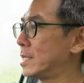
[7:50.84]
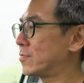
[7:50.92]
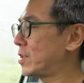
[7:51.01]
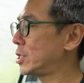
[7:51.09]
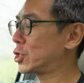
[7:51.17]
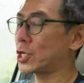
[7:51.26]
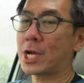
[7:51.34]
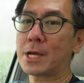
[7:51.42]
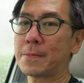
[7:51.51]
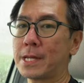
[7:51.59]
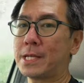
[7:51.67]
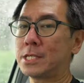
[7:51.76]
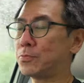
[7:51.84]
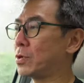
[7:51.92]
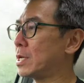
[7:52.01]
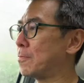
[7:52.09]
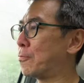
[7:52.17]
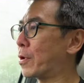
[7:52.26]
It is very sharp and it's
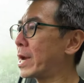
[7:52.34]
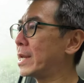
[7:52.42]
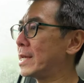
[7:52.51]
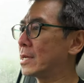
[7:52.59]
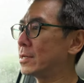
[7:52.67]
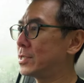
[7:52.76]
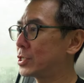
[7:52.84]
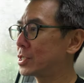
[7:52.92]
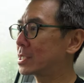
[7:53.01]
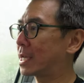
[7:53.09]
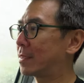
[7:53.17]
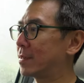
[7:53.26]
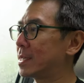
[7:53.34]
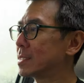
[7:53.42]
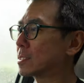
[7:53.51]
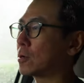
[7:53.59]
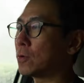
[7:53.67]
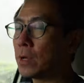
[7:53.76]
pretty bright in conditions like
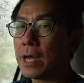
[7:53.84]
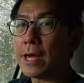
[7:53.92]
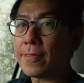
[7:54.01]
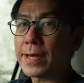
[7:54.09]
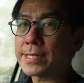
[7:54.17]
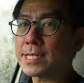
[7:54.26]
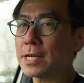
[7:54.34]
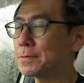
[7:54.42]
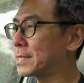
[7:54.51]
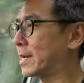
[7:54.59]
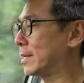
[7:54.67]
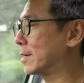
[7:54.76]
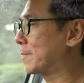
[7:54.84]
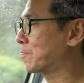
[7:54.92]
these, so that's the upside.